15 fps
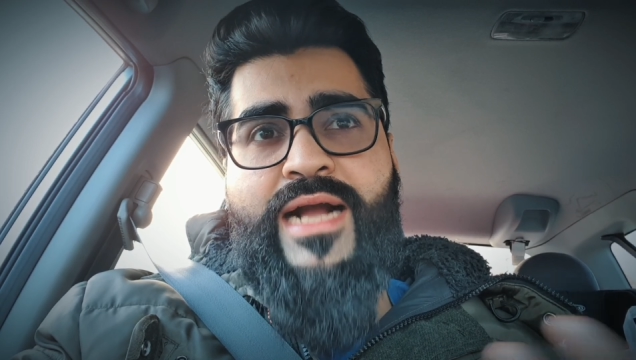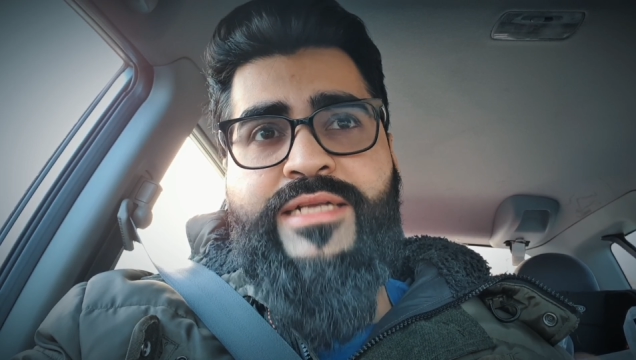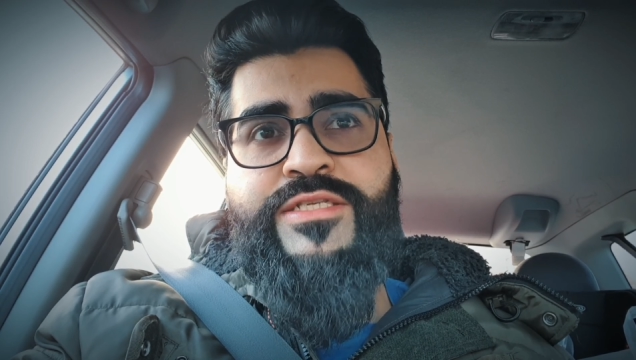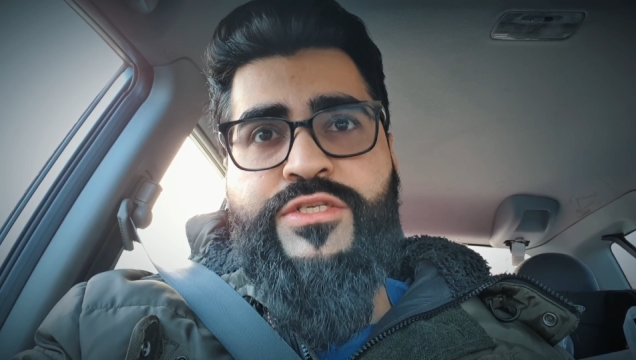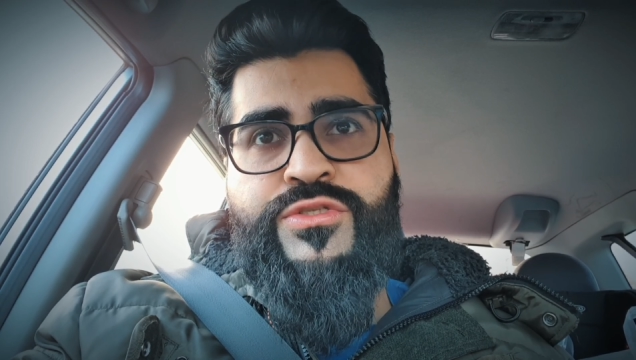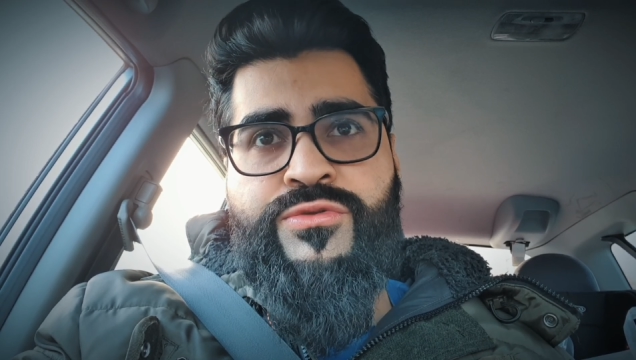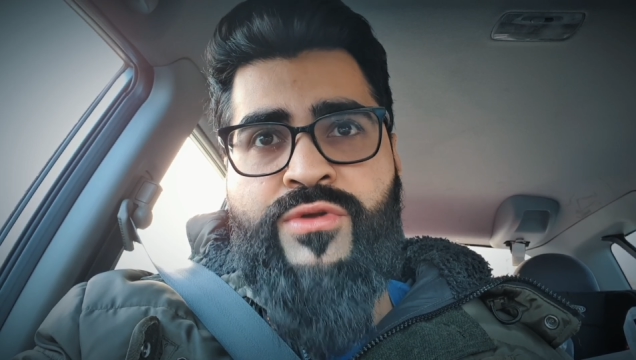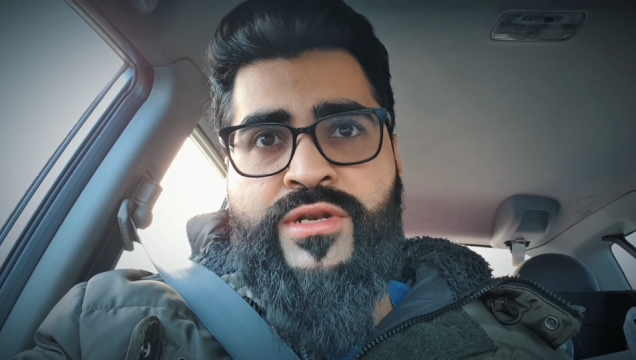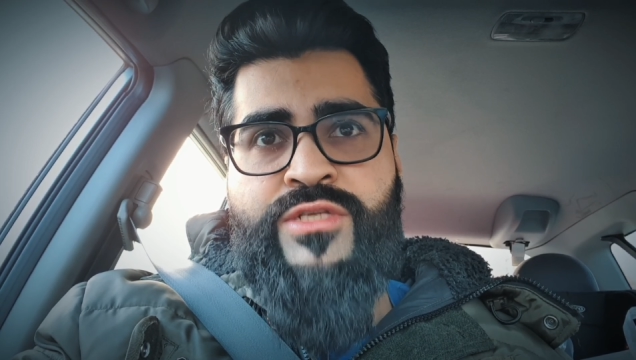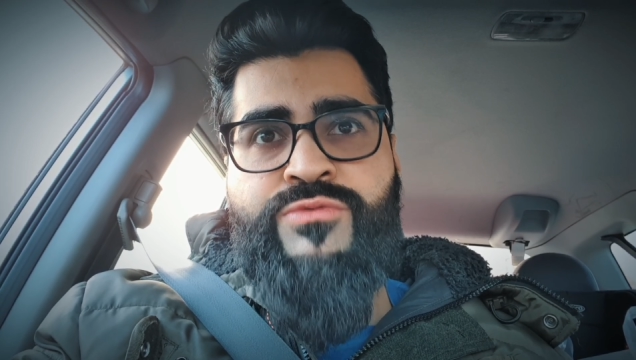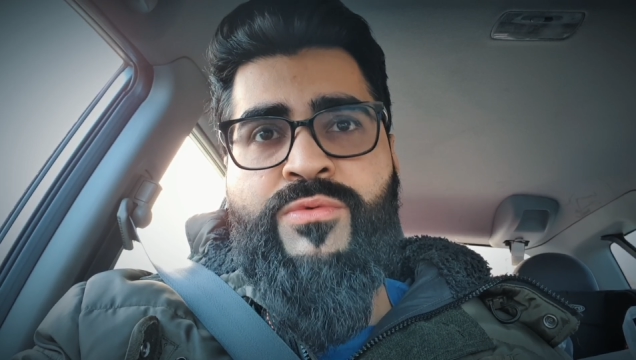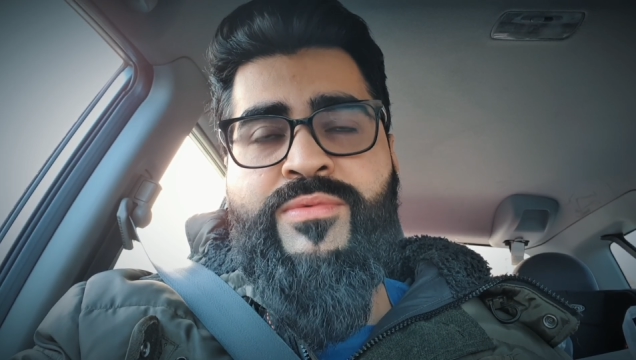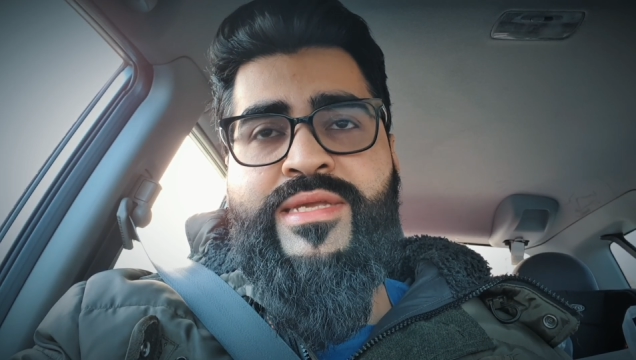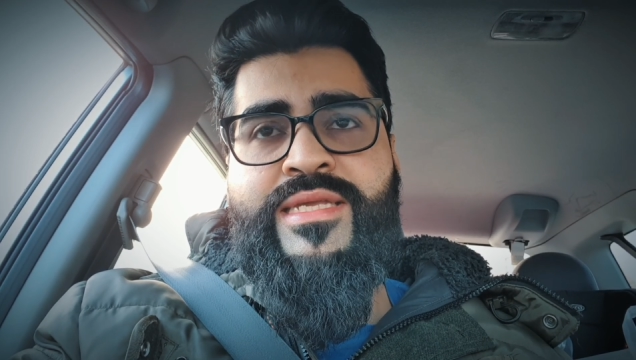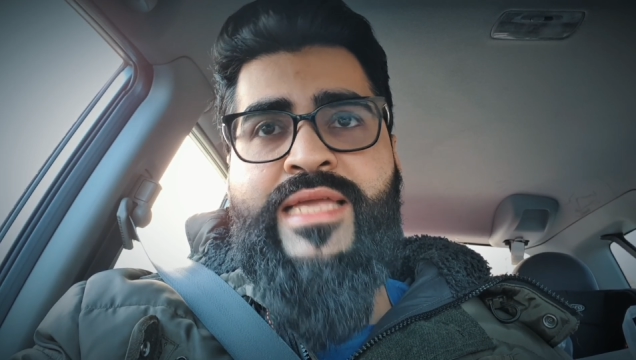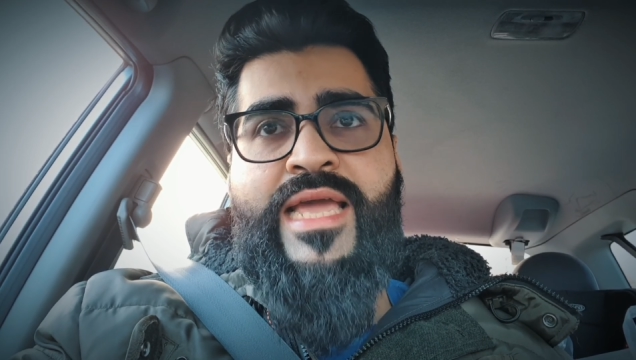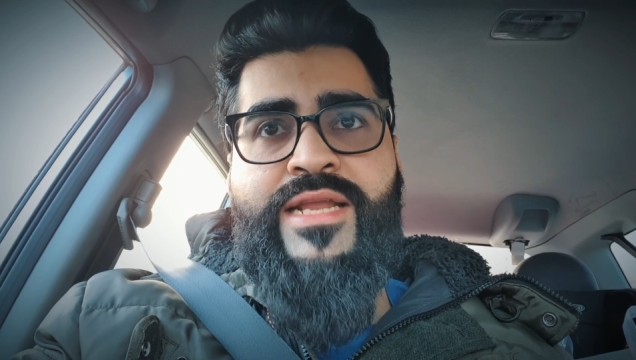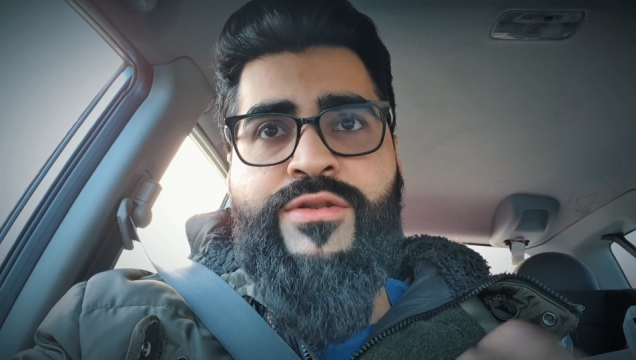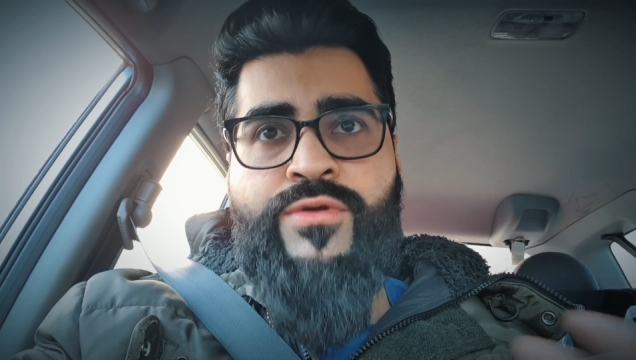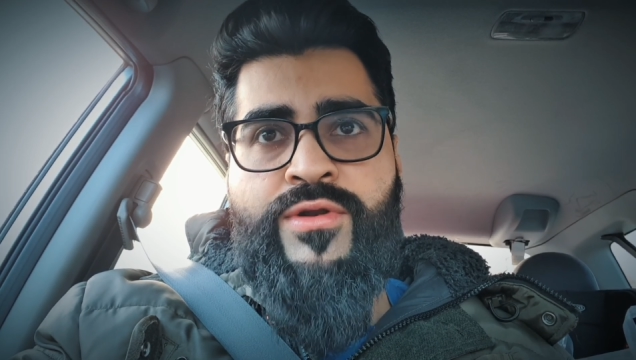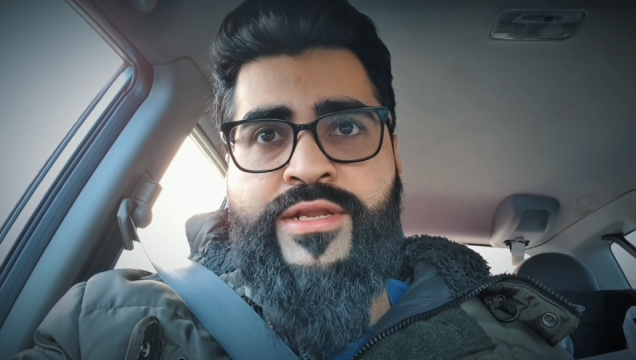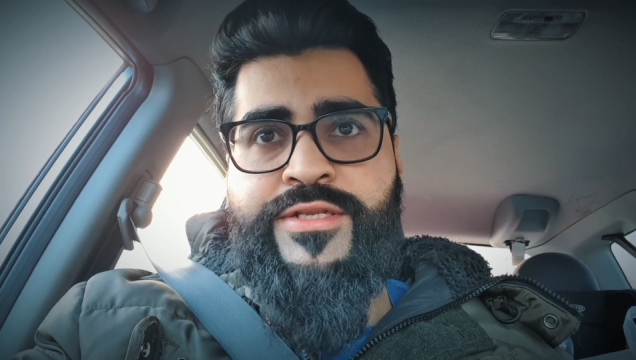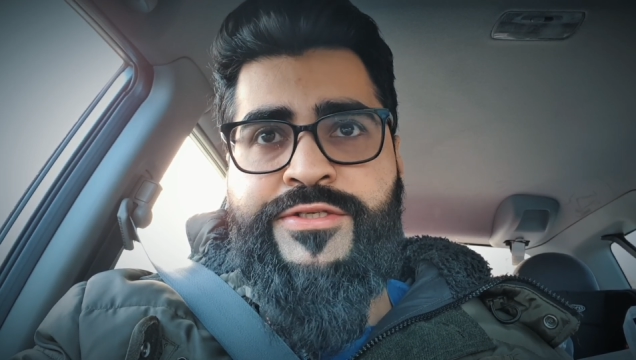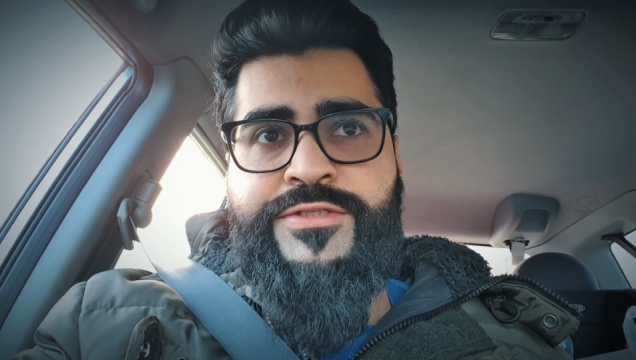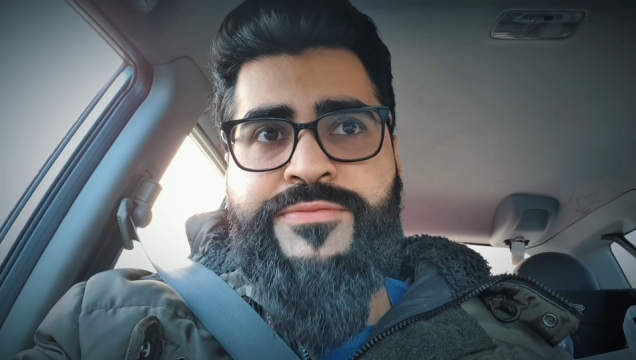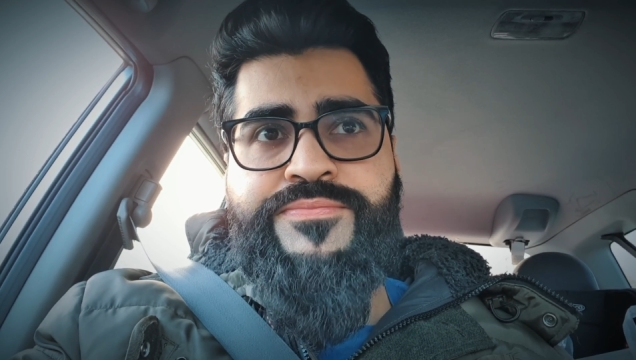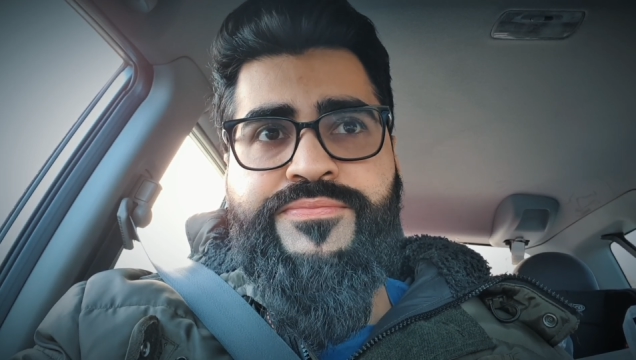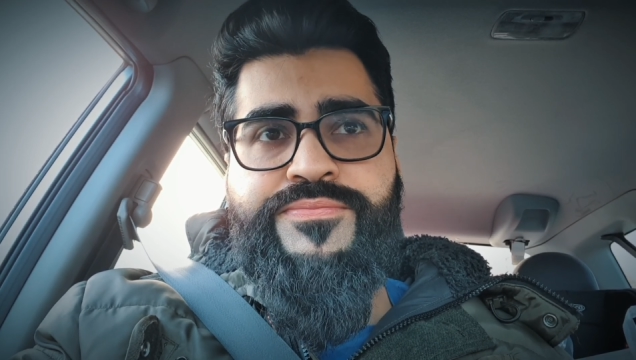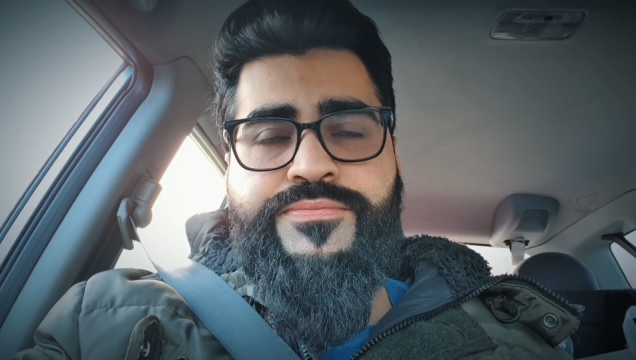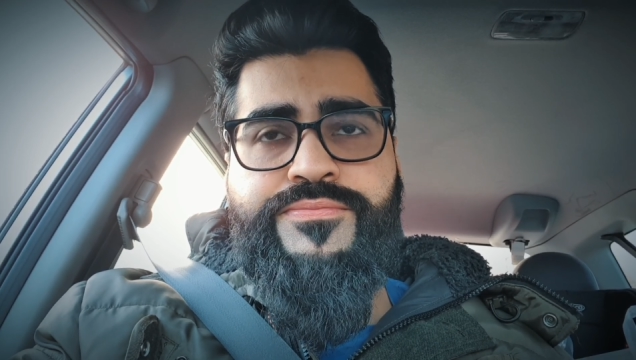access knowledge, when we gain
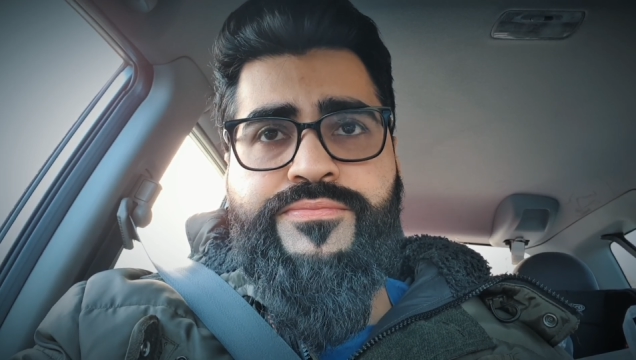knowledge,